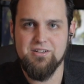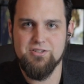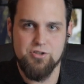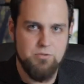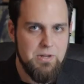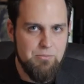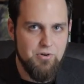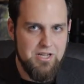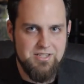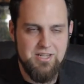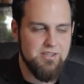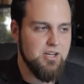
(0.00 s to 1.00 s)
So the people
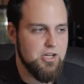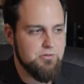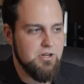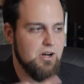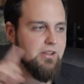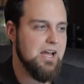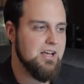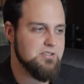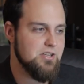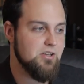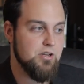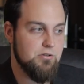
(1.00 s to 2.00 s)
inside the country calling
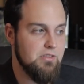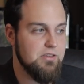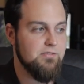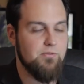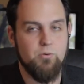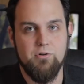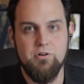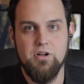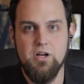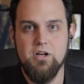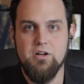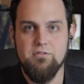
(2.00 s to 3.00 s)
outside the country, that's a foreign
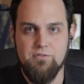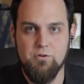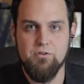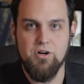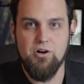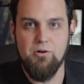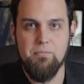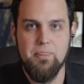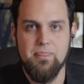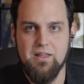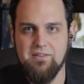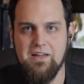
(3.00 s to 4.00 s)
phone call,
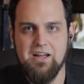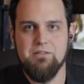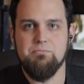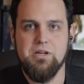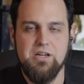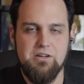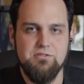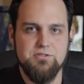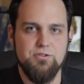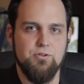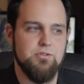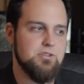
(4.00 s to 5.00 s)
and that can be
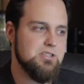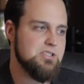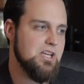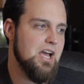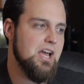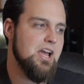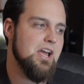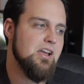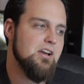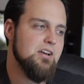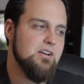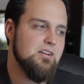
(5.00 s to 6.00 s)
sold to the C I A.
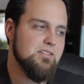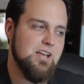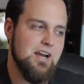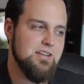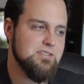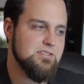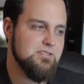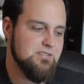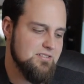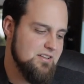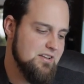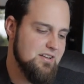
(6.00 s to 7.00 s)
Guys,
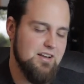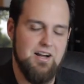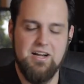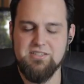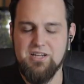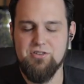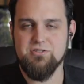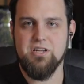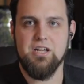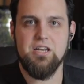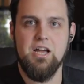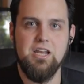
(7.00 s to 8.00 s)
I'd say there's
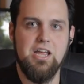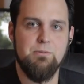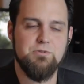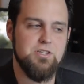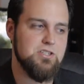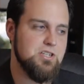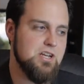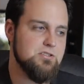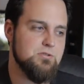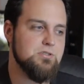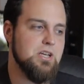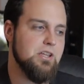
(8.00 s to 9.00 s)
like a ninety-eight percent chance
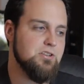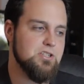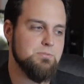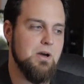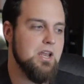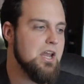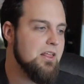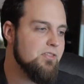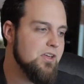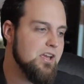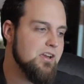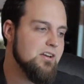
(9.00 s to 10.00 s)
they're selling just about
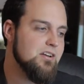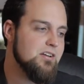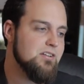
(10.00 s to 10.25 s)
anything